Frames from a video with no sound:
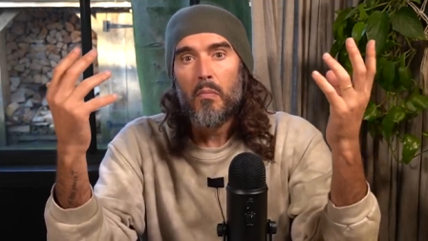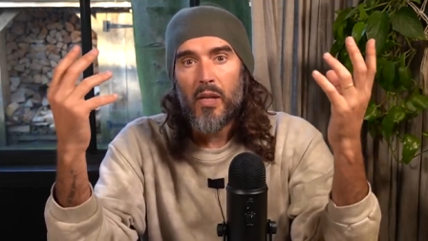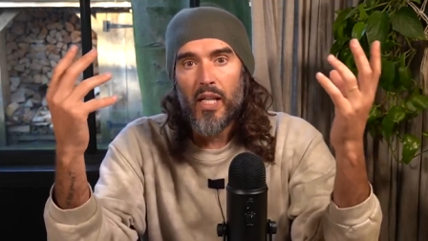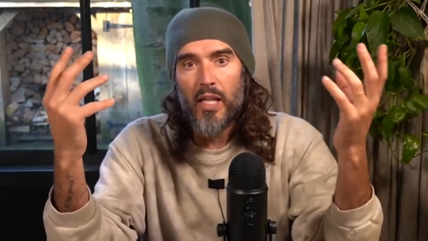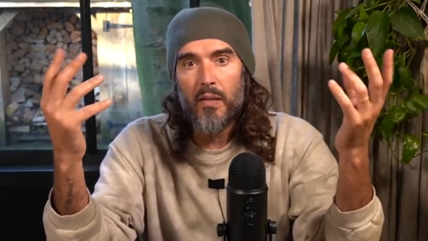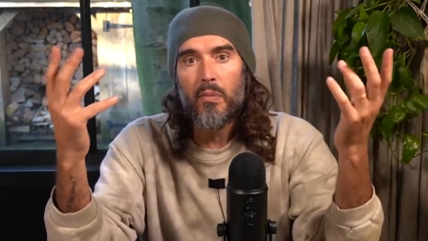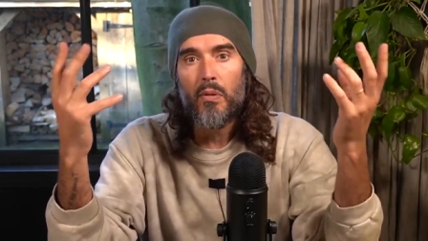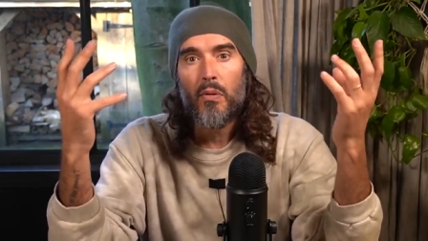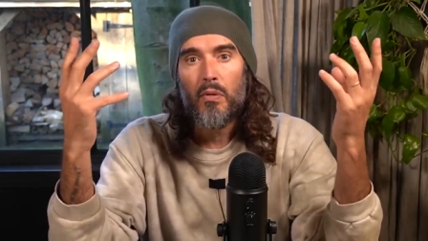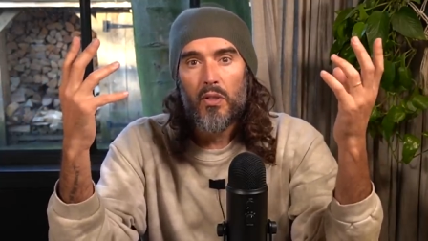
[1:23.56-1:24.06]

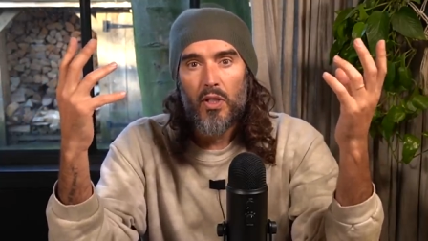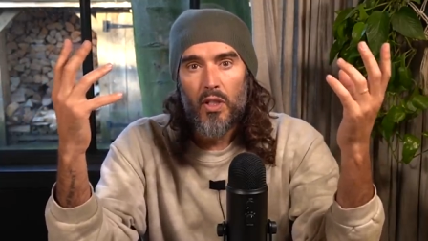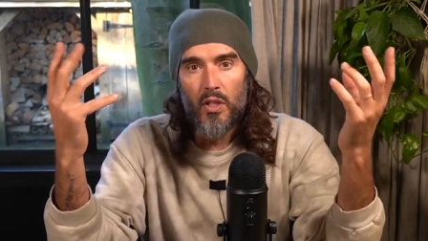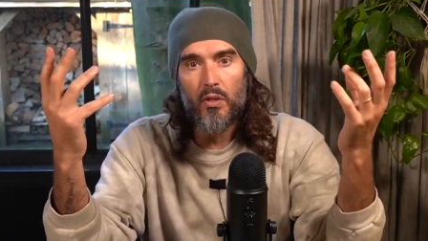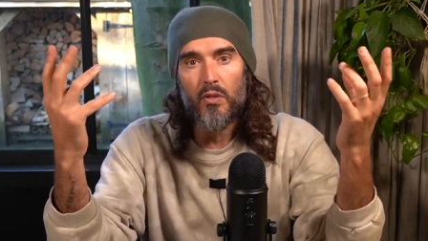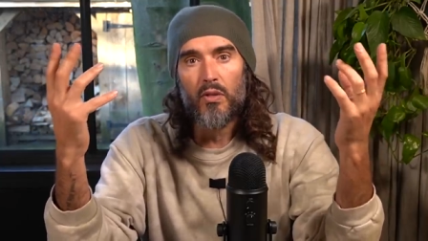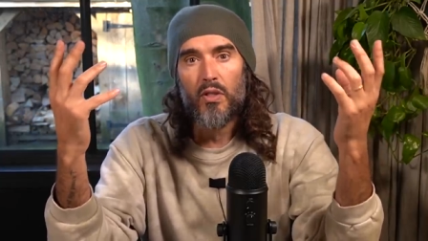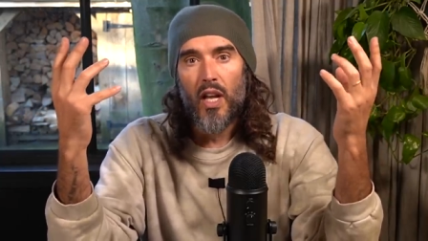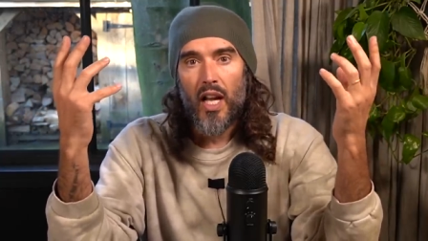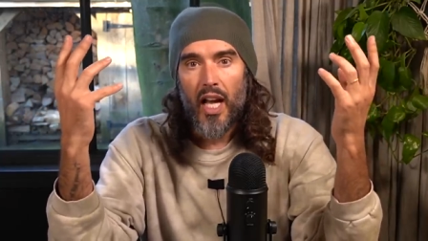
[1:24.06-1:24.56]
people
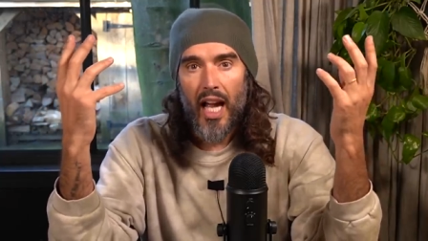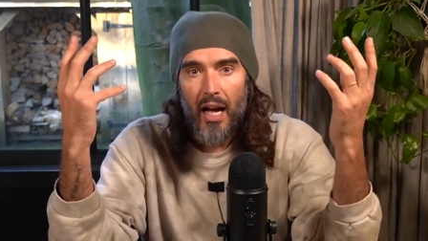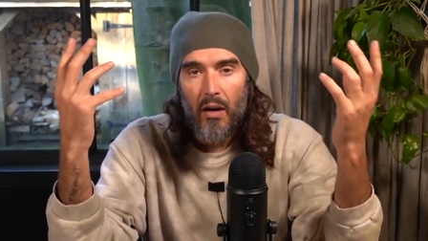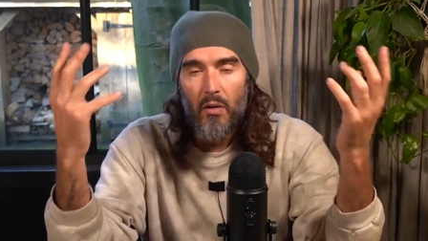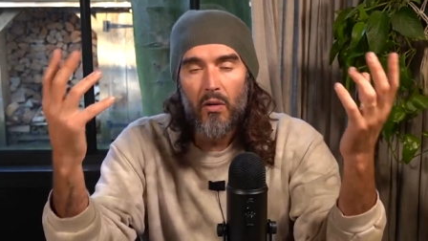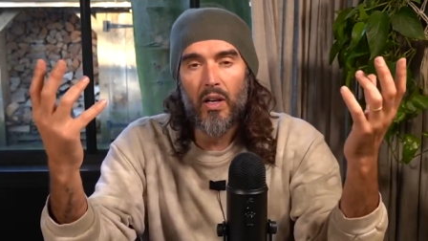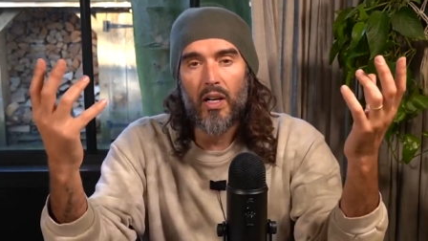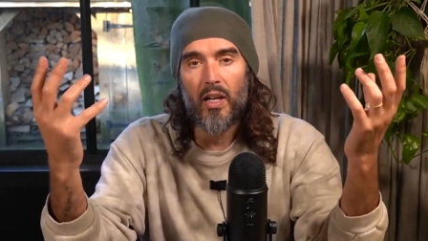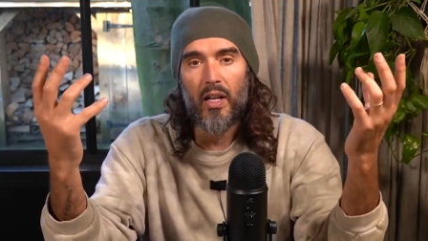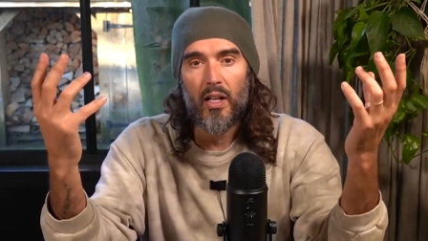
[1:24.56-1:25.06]
use
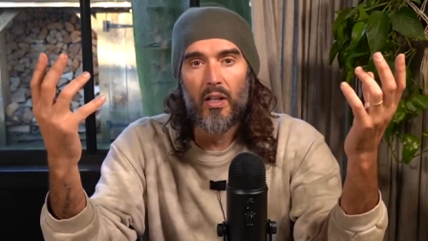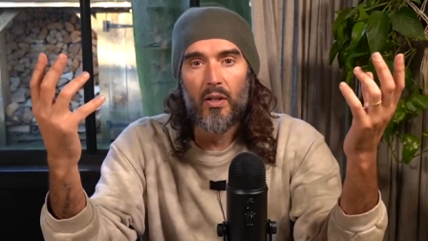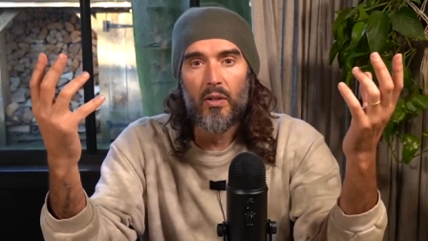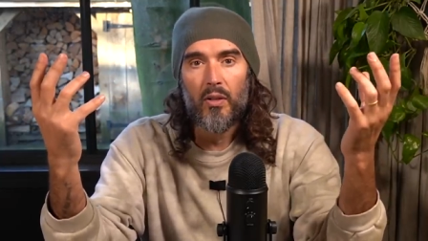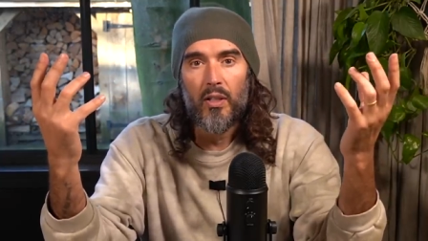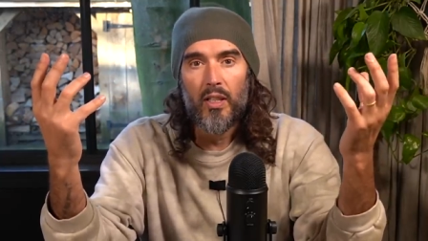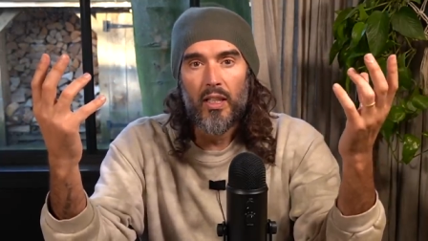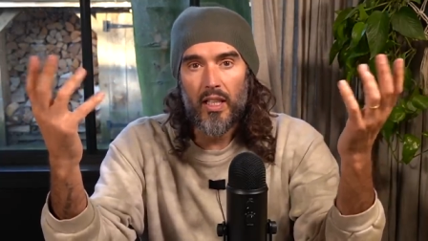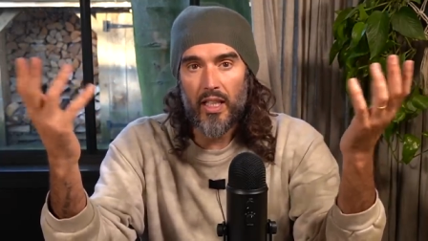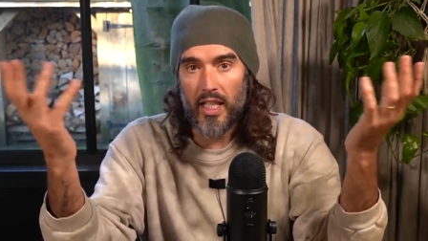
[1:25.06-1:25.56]

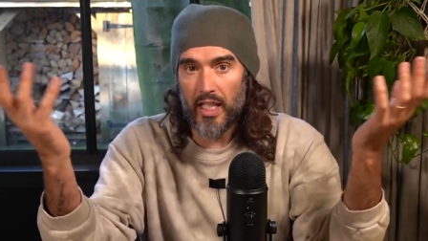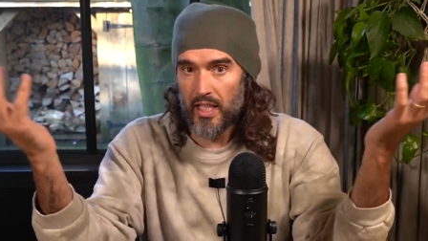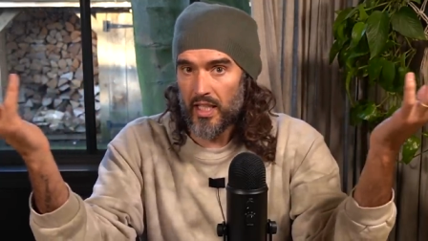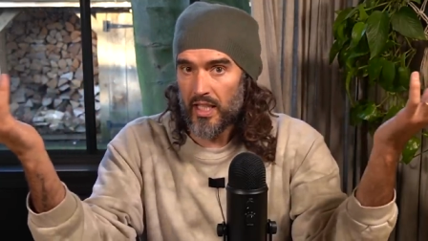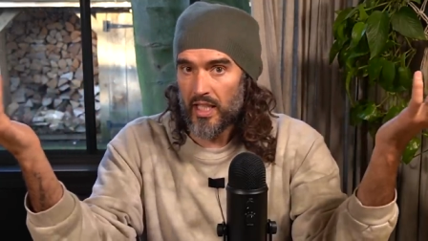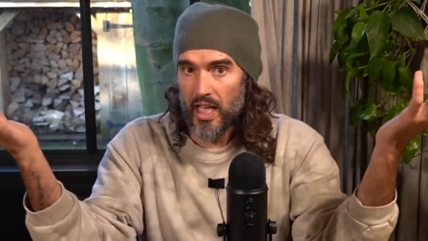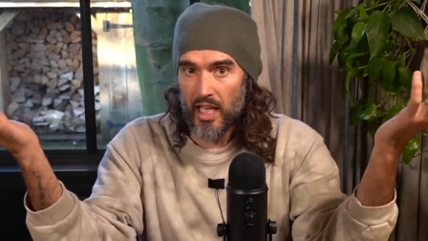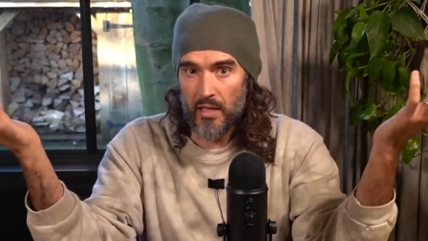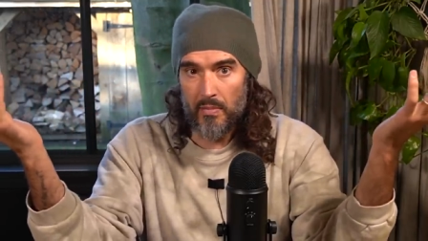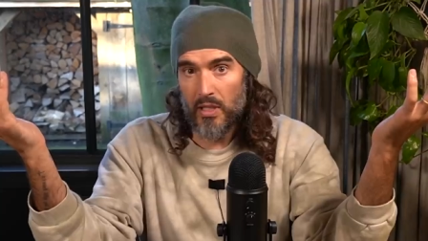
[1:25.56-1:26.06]
alcohol,
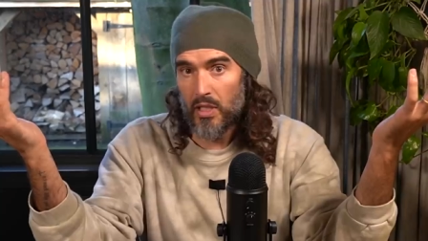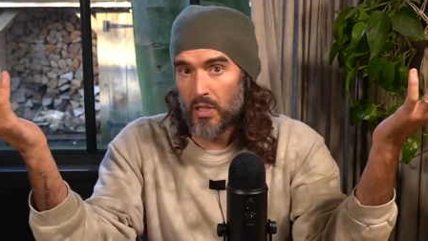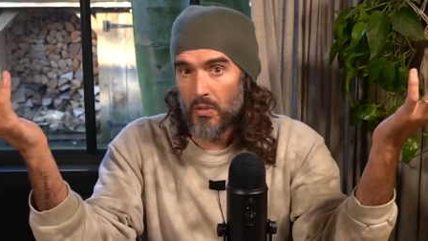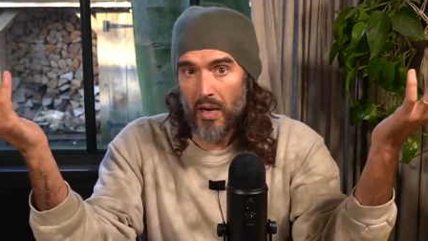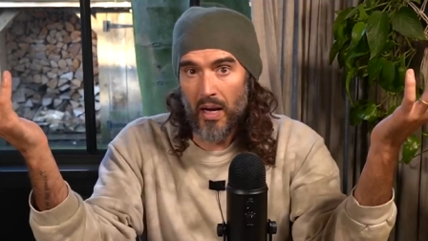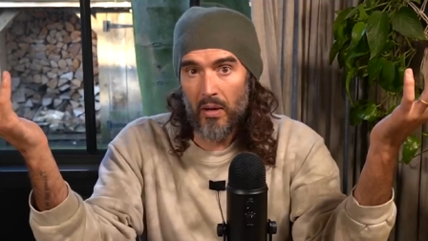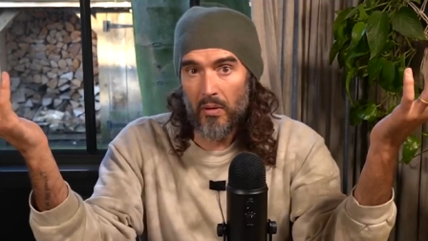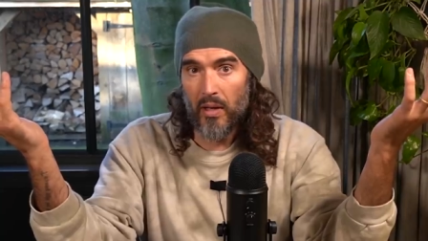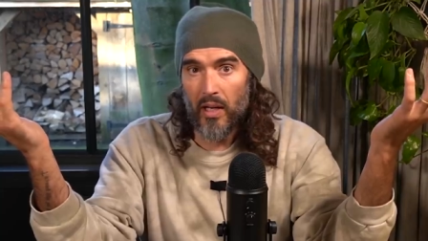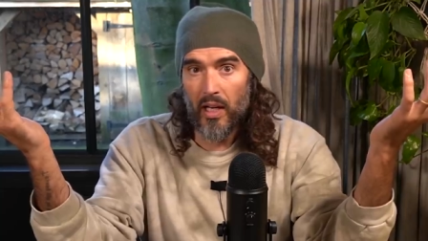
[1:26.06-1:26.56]
let's keep it to
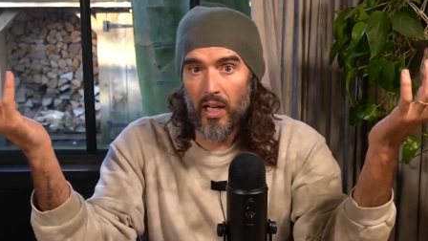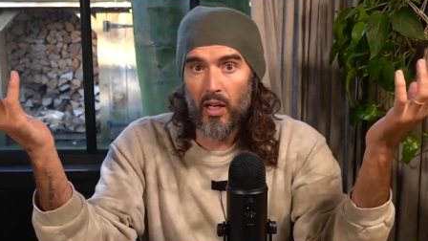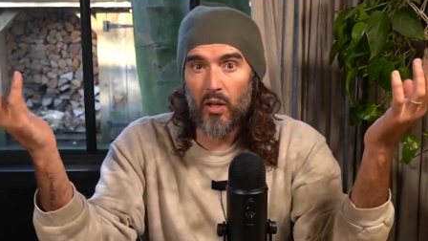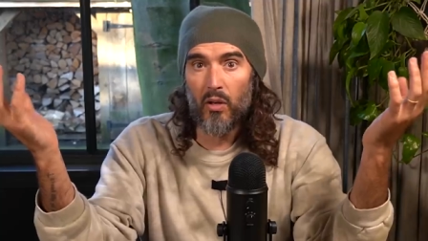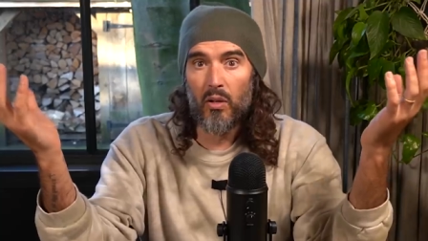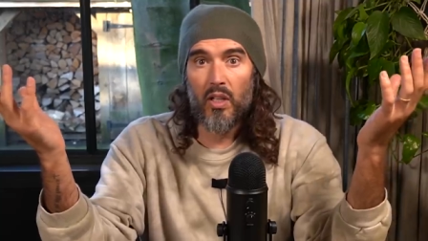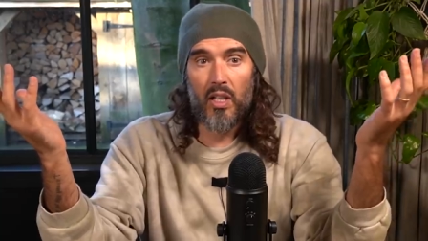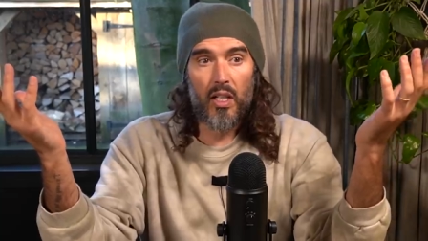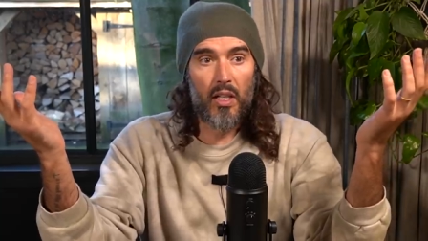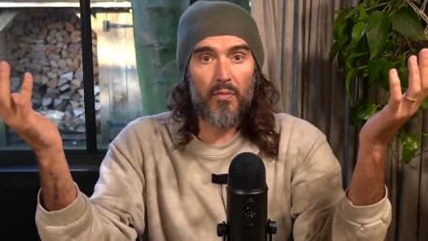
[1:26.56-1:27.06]

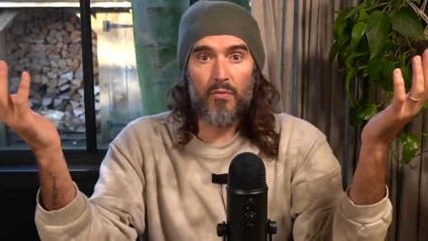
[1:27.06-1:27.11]
alcohol,